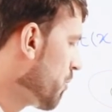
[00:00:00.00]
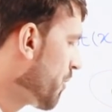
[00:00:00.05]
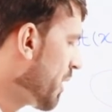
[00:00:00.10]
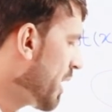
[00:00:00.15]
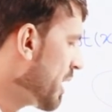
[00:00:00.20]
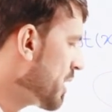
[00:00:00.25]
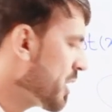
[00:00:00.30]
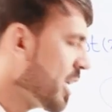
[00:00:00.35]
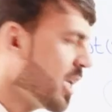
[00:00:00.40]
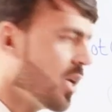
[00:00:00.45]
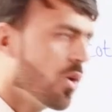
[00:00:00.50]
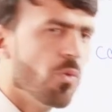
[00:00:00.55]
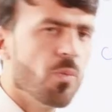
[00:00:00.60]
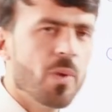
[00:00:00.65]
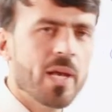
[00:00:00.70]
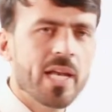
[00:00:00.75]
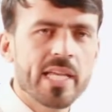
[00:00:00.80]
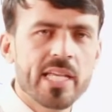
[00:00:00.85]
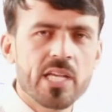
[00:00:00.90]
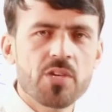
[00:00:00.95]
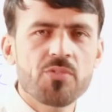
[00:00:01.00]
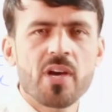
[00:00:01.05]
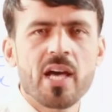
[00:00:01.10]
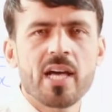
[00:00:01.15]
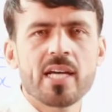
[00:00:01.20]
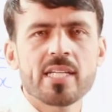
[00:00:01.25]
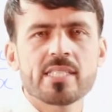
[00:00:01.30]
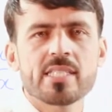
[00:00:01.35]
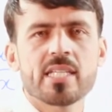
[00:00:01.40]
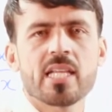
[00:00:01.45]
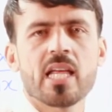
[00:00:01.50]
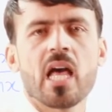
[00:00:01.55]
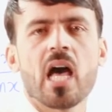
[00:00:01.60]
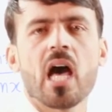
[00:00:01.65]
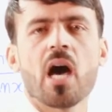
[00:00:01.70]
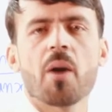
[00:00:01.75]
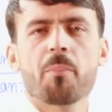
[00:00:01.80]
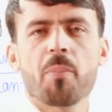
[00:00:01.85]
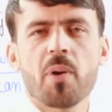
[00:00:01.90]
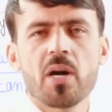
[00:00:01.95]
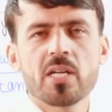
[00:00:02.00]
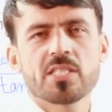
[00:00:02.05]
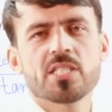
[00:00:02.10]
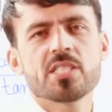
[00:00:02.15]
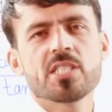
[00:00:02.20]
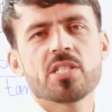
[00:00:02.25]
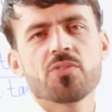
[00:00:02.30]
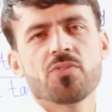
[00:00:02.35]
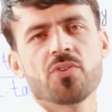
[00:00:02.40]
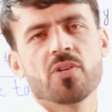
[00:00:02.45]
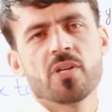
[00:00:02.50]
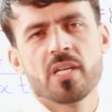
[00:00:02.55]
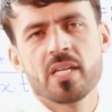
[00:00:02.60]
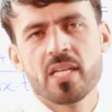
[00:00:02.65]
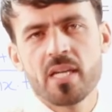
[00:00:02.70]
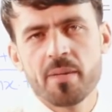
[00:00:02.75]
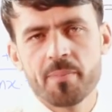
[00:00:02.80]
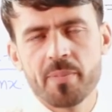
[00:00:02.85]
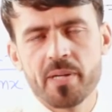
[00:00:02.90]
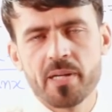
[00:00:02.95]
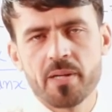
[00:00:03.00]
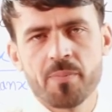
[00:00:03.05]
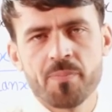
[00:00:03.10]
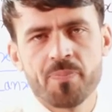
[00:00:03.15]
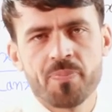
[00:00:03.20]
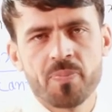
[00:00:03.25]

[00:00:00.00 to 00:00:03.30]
friction will give us a positive number.